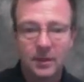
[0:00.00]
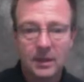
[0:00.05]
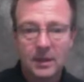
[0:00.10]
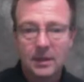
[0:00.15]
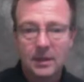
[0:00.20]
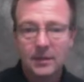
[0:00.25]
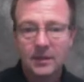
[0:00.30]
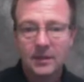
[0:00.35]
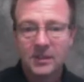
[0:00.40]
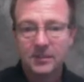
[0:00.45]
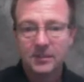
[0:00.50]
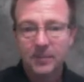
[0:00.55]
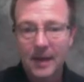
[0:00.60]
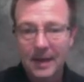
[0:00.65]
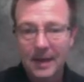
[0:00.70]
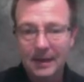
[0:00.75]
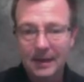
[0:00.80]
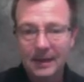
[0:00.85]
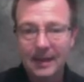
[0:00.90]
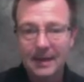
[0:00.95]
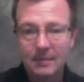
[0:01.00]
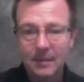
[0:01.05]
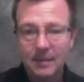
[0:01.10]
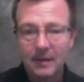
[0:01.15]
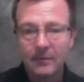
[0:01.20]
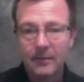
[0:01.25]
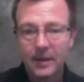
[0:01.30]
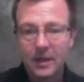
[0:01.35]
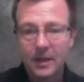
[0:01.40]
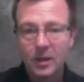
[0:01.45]
The spotlight, my
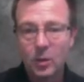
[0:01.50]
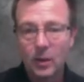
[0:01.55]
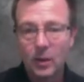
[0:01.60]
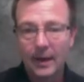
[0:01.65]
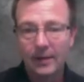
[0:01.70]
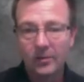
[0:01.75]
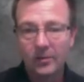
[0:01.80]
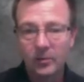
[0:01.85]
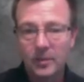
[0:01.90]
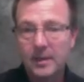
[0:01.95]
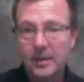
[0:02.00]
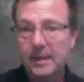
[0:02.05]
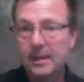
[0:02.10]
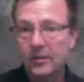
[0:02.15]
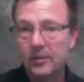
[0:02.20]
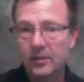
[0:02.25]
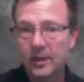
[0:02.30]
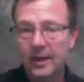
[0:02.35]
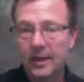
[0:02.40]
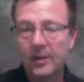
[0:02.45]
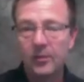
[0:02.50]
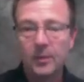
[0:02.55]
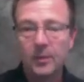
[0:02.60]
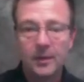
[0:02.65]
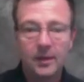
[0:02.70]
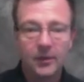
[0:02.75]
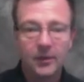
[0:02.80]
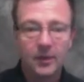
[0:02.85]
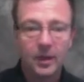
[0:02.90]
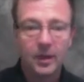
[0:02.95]
video when I speak, is nice
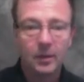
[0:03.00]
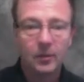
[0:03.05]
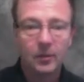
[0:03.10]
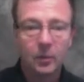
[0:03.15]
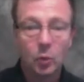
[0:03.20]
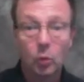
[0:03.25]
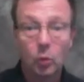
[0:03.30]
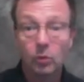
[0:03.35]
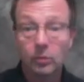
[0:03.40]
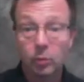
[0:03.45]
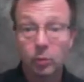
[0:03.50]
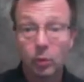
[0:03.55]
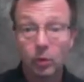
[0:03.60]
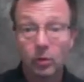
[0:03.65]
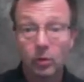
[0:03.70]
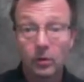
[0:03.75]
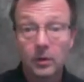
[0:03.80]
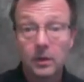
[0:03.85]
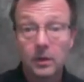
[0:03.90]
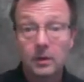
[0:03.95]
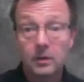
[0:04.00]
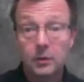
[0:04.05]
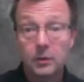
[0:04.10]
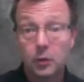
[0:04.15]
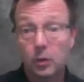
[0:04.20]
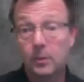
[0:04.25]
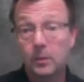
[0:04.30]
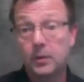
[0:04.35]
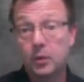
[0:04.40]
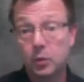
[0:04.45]
because it helps the court reporter
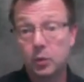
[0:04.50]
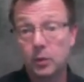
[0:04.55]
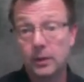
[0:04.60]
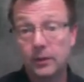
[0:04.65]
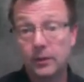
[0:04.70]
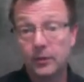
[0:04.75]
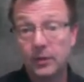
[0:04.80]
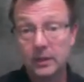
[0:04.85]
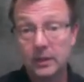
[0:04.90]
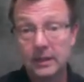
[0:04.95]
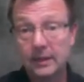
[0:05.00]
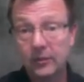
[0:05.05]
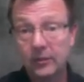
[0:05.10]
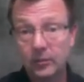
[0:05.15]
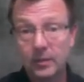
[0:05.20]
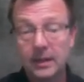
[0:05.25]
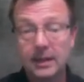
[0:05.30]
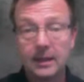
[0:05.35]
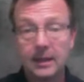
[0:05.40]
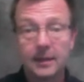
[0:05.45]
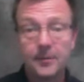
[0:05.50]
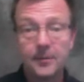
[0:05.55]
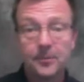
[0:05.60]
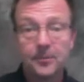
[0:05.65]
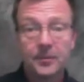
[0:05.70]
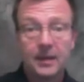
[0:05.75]
determine who is indeed speaking,